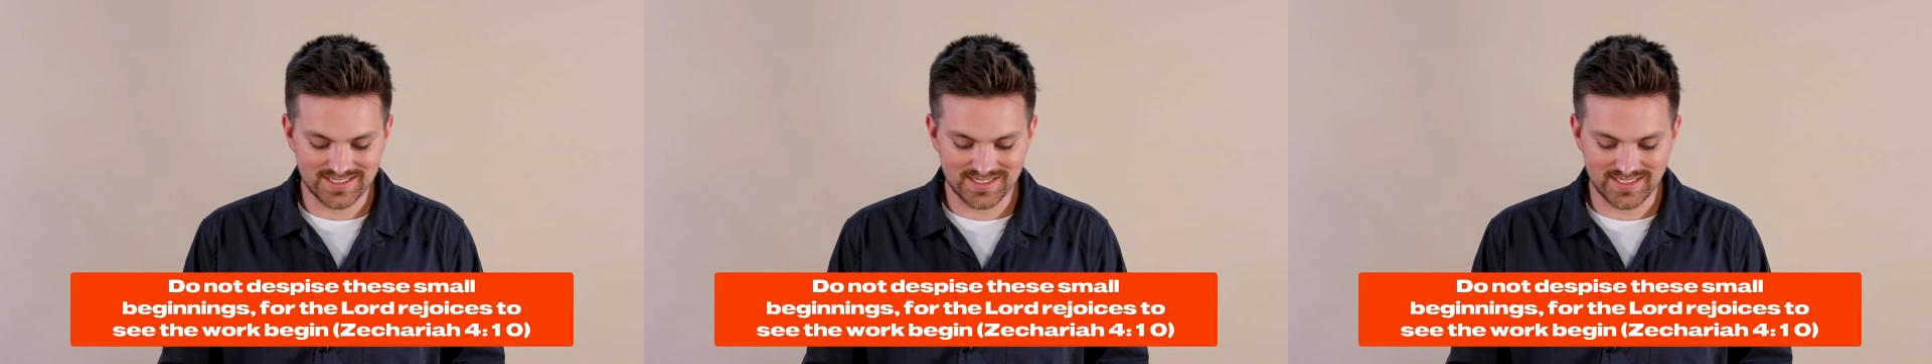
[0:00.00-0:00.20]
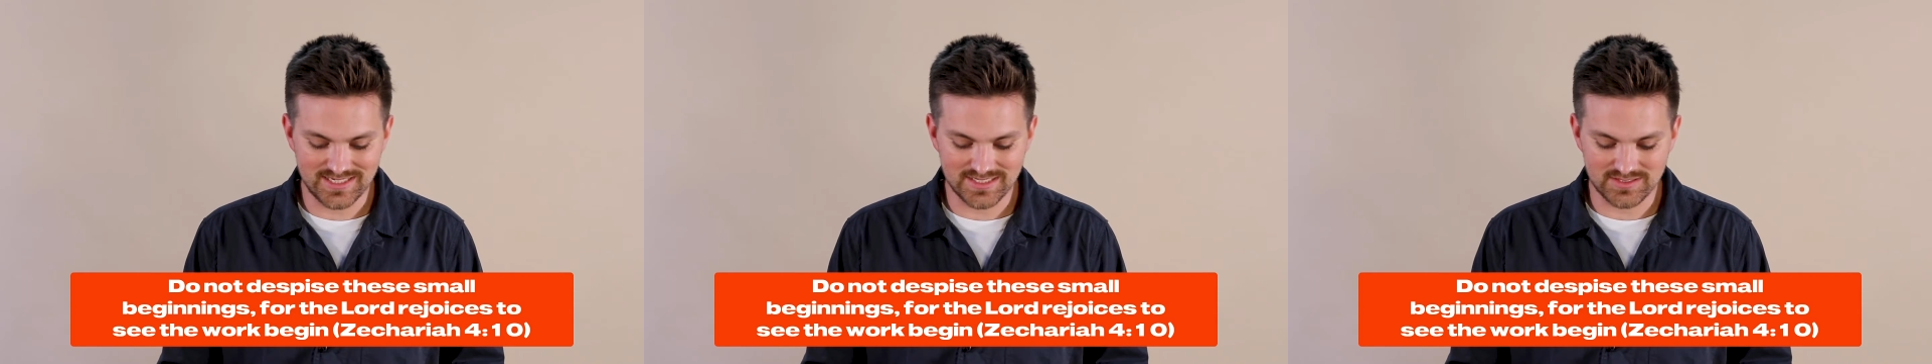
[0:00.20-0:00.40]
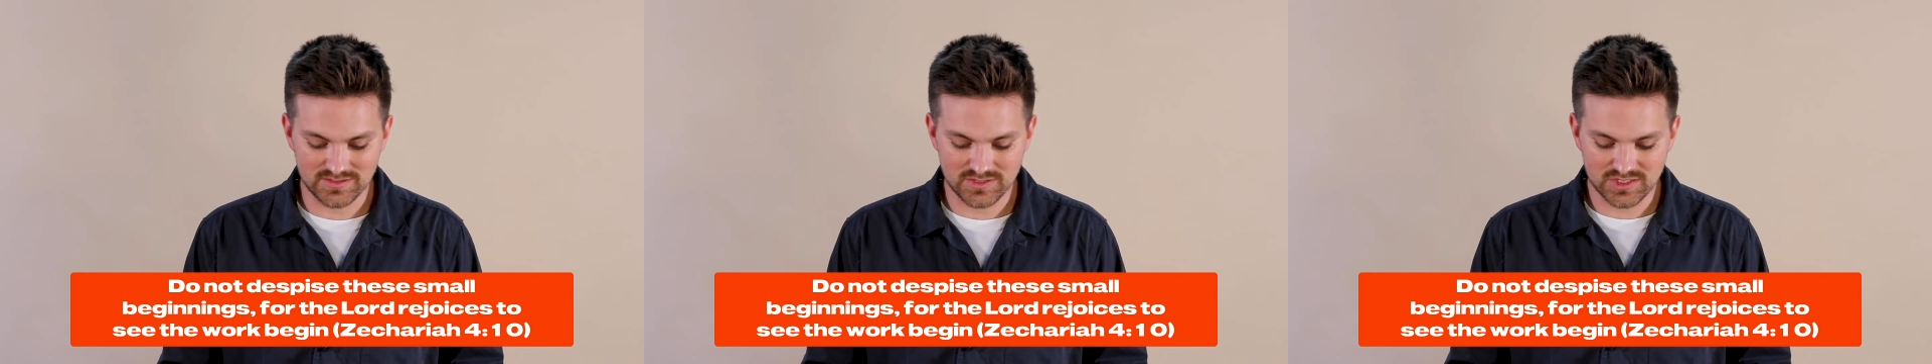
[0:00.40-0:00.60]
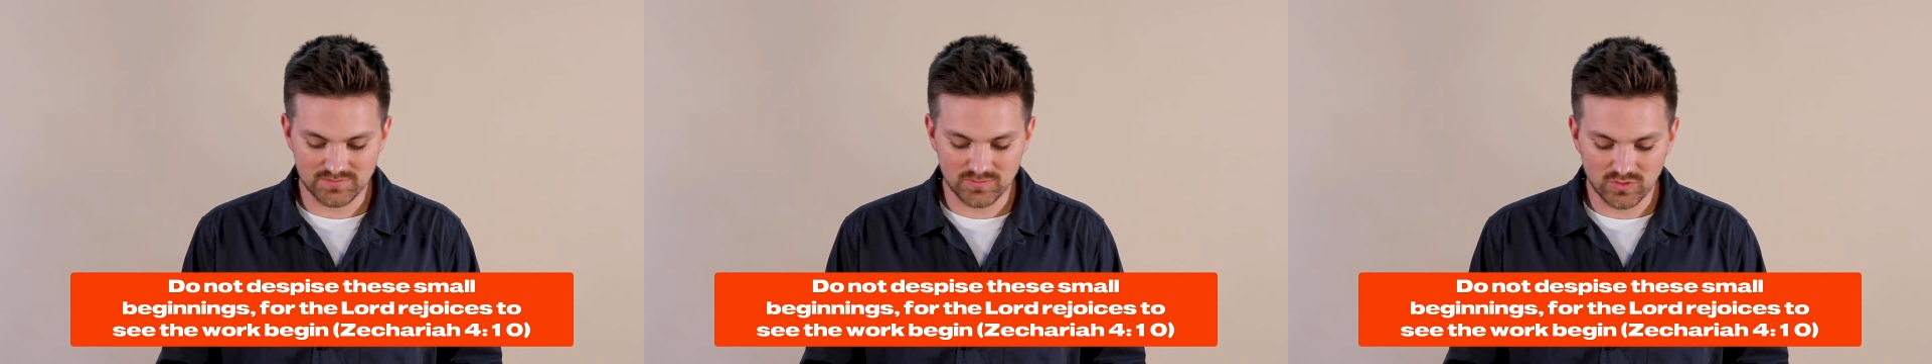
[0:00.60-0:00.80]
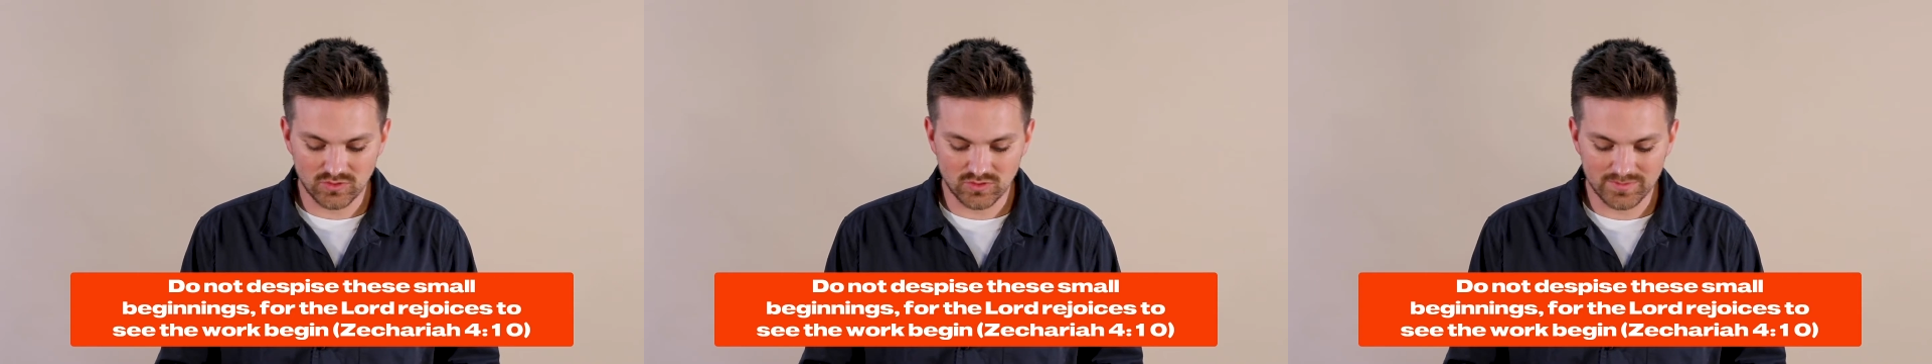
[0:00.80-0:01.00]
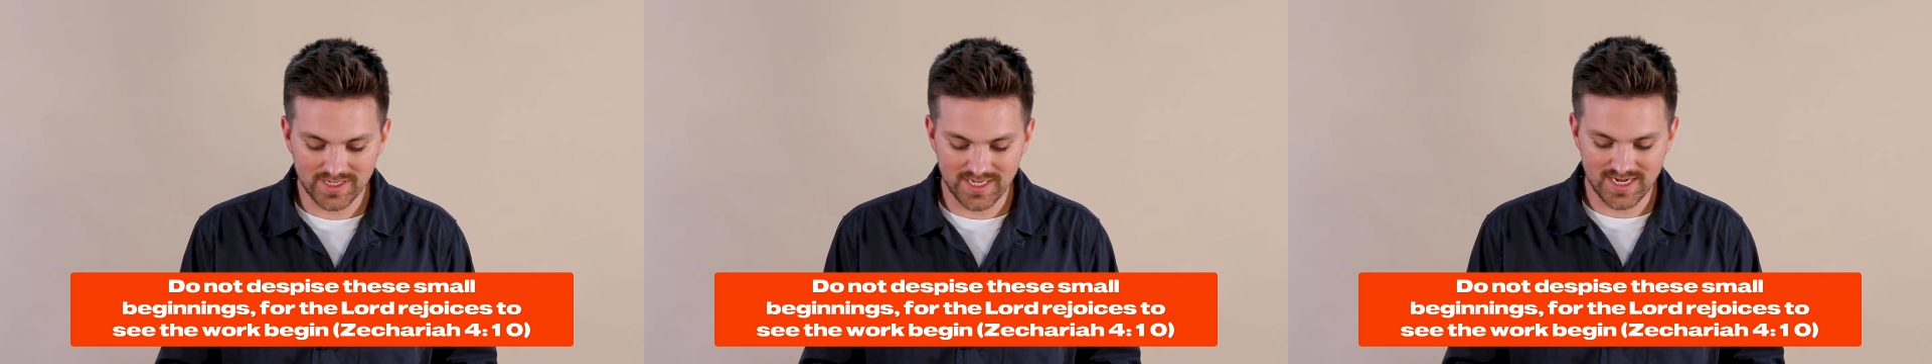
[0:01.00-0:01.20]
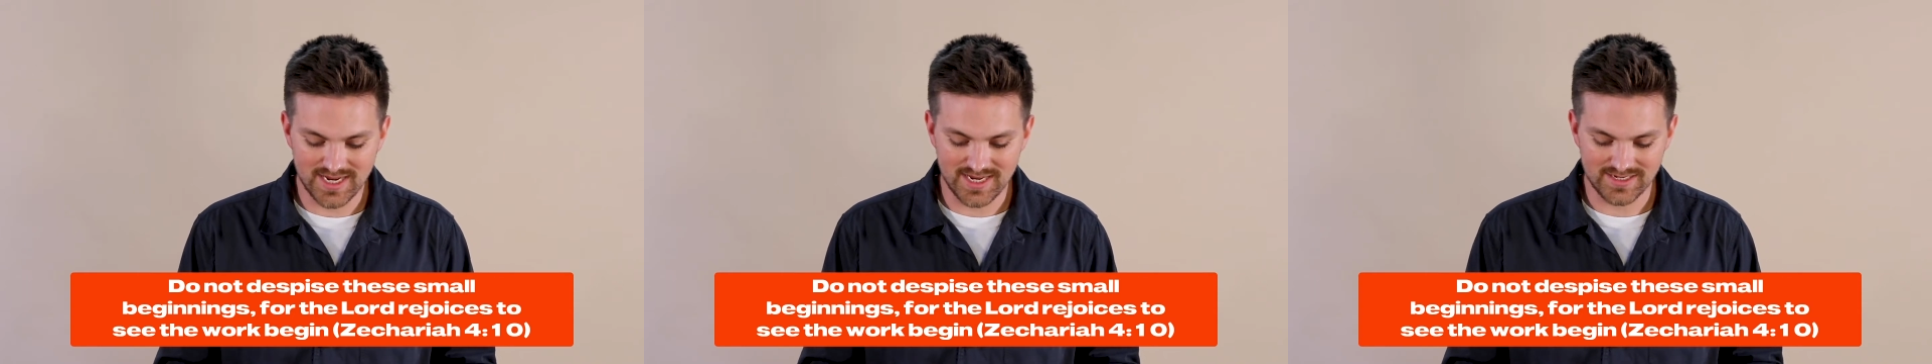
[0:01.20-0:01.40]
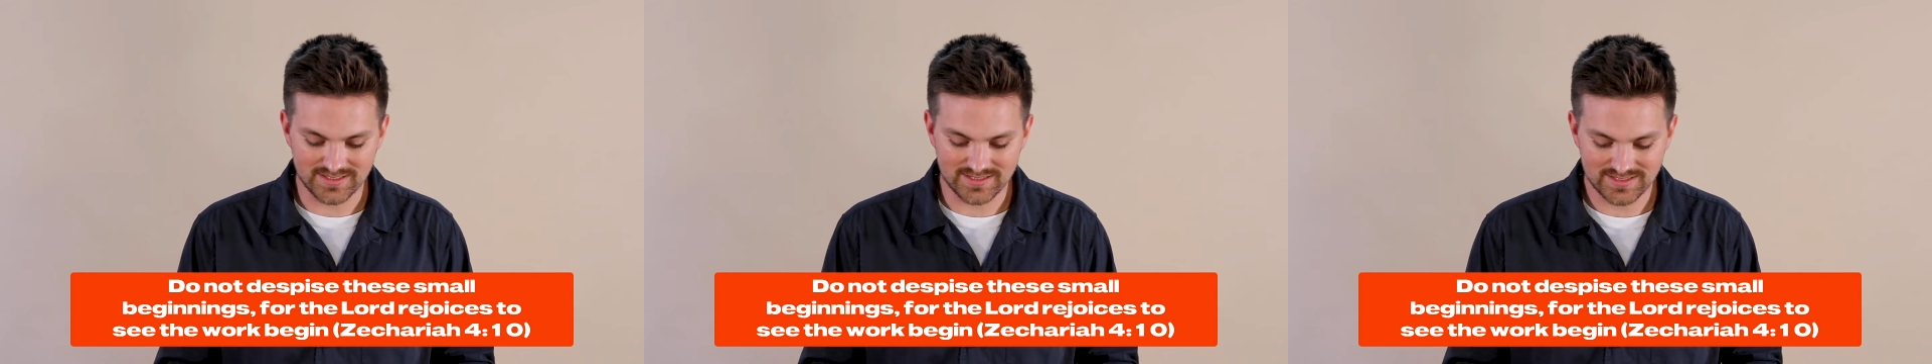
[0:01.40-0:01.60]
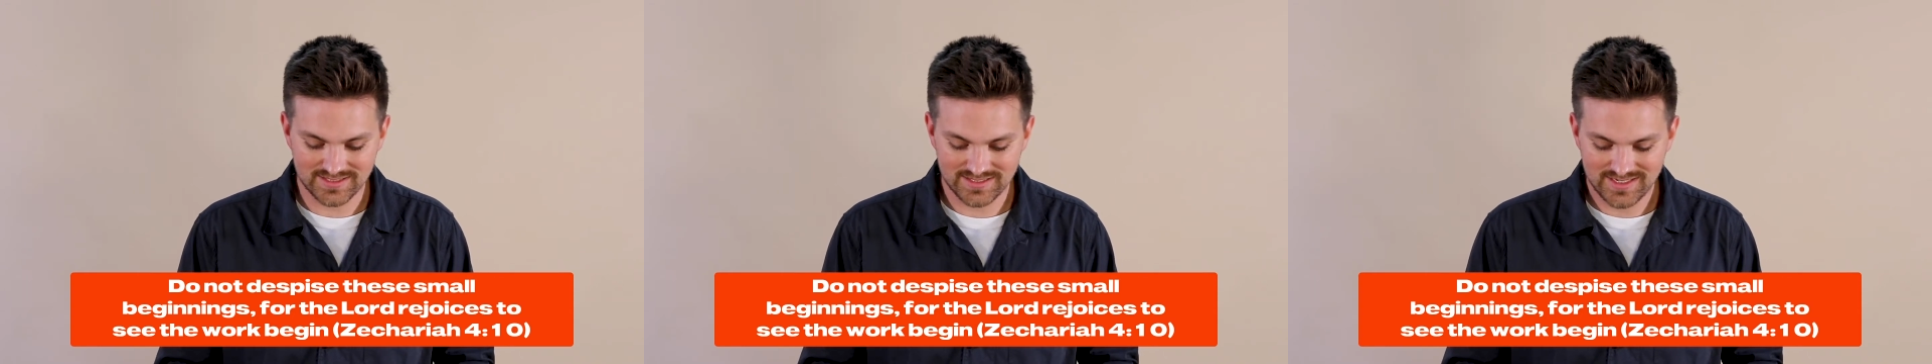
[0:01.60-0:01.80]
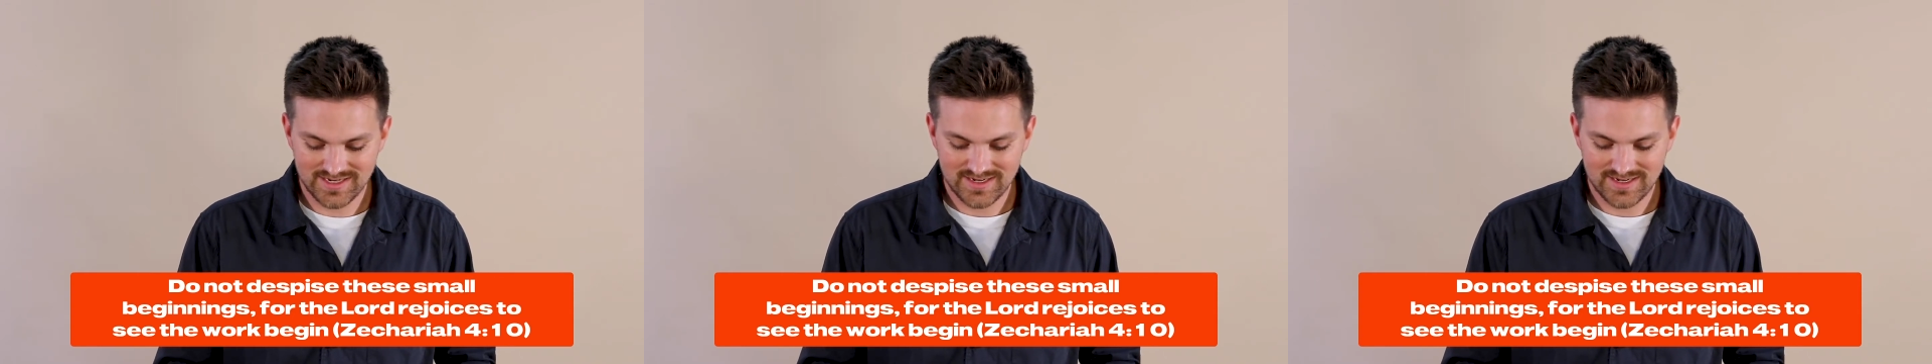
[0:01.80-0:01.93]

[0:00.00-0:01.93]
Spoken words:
these small beginnings,